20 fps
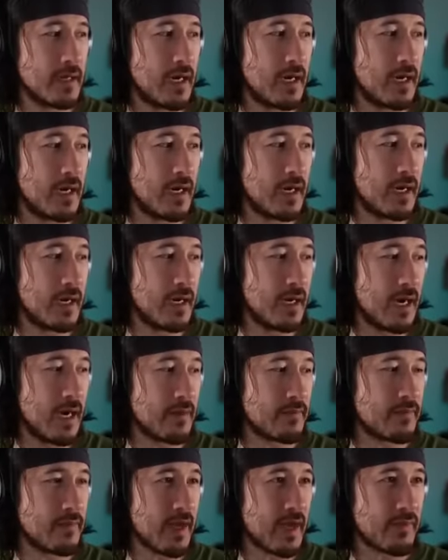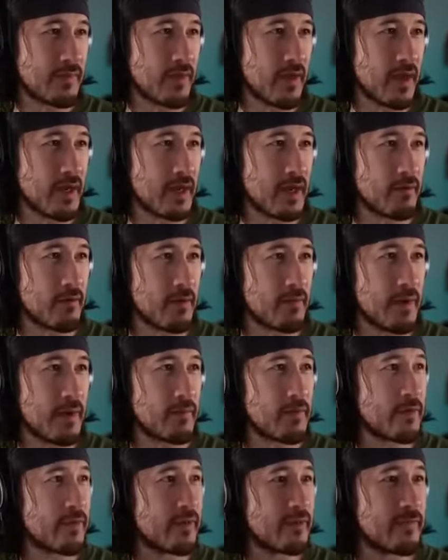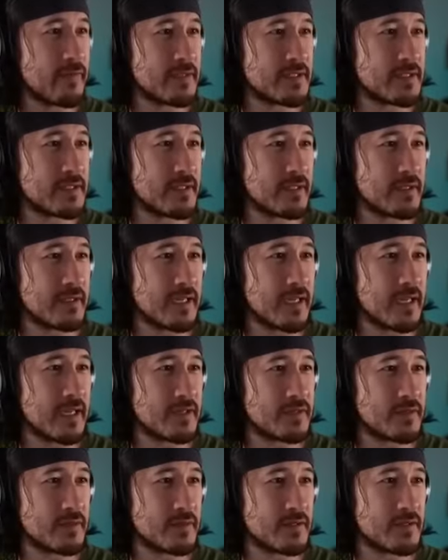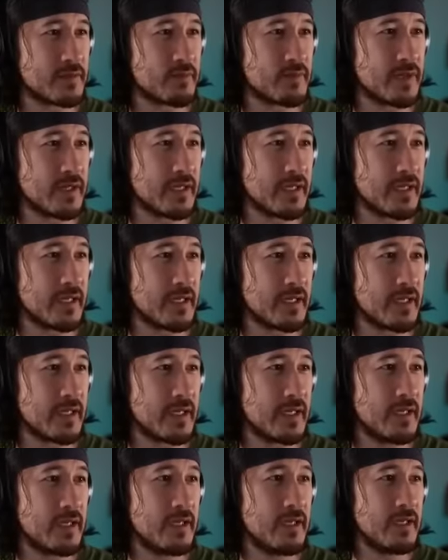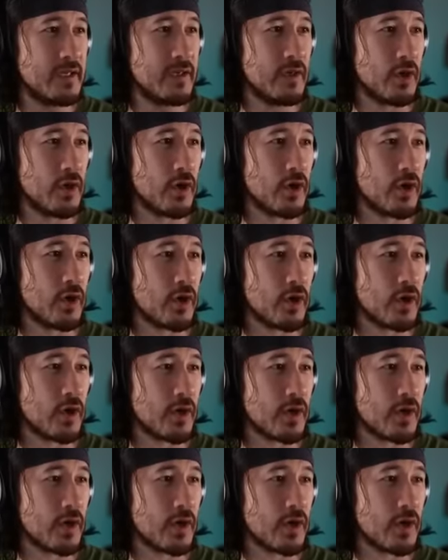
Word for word: Uh, I, I thought I remember the facility entrance being here.